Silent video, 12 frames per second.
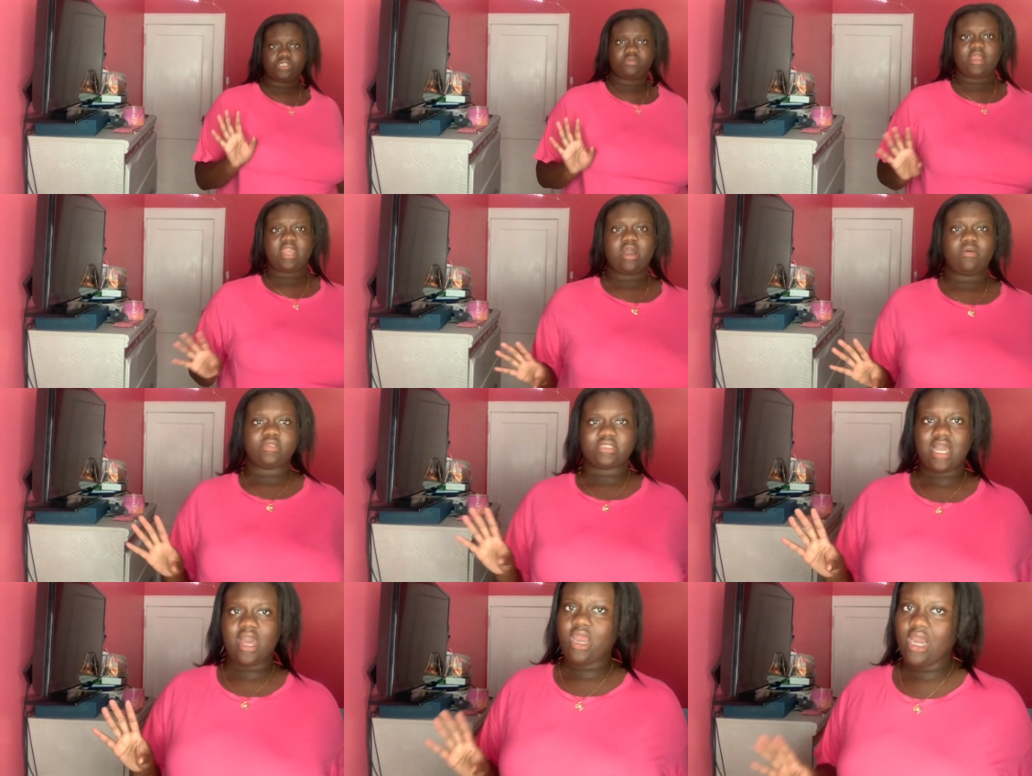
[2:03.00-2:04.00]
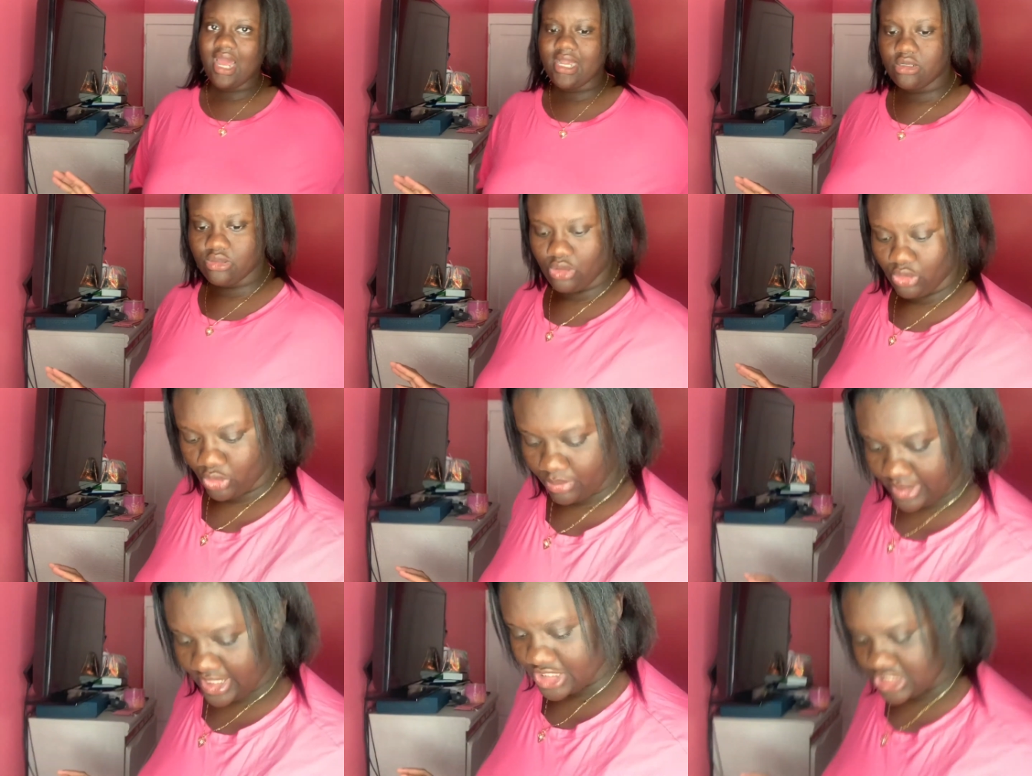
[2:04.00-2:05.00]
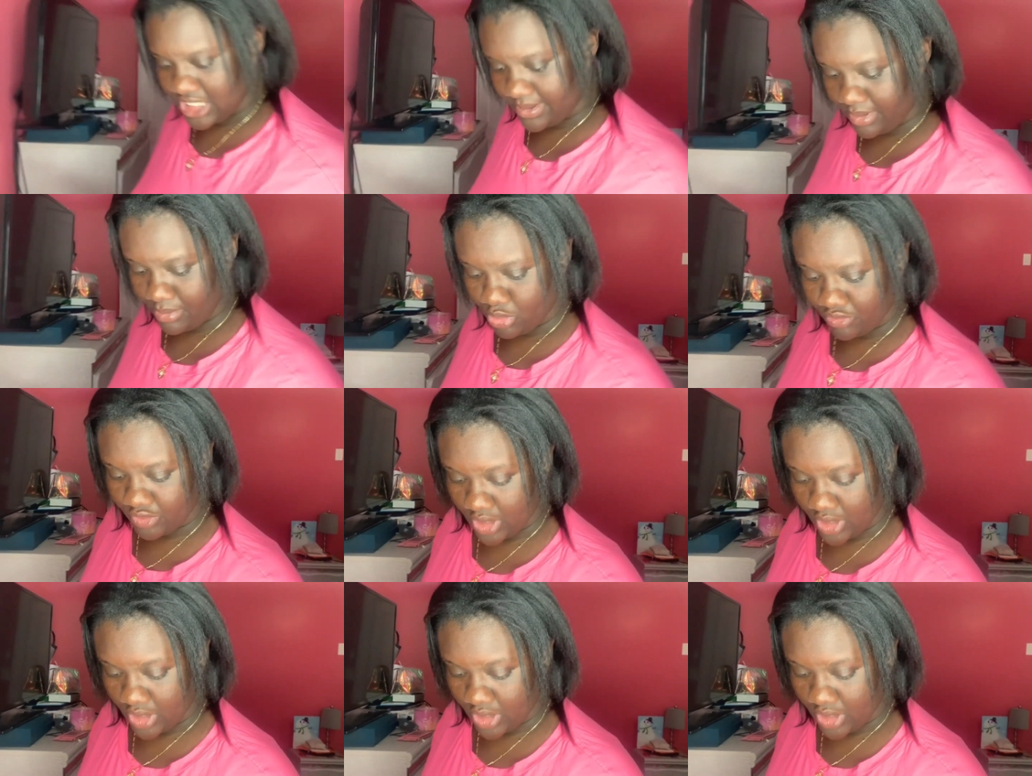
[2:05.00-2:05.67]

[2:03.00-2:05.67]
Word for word: right now. It's kind of like gloomy-ish. Let me move you